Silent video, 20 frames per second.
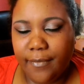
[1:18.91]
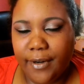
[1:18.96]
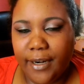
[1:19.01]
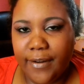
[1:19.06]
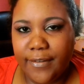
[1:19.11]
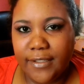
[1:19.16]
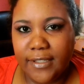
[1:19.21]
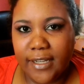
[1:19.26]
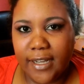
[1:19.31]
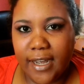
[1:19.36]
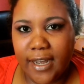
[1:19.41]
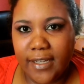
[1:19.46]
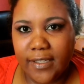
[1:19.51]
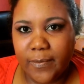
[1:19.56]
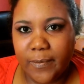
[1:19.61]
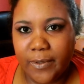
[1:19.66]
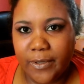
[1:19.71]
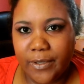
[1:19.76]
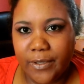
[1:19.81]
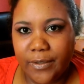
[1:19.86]
when I was in the
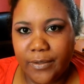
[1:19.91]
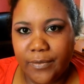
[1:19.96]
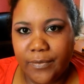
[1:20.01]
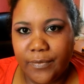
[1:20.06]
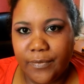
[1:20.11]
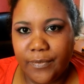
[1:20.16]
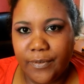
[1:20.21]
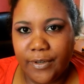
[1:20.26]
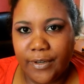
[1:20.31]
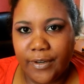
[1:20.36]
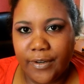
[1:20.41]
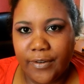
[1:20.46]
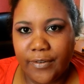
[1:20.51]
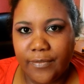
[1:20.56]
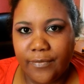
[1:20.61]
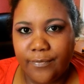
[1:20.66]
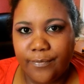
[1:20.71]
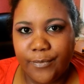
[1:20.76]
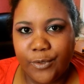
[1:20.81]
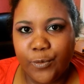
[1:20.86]
hospital
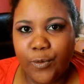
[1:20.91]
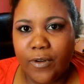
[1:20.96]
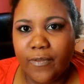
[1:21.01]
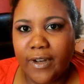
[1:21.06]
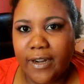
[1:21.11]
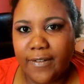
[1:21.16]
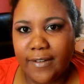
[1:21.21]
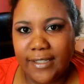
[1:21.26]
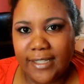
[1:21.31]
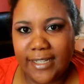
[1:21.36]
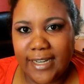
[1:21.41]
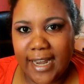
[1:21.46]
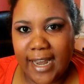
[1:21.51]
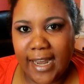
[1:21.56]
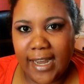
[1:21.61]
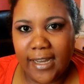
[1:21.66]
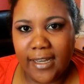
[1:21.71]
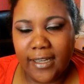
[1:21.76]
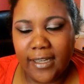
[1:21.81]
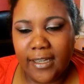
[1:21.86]
for 12 hours a
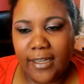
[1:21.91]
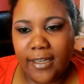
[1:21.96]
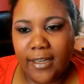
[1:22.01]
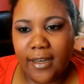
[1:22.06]
day,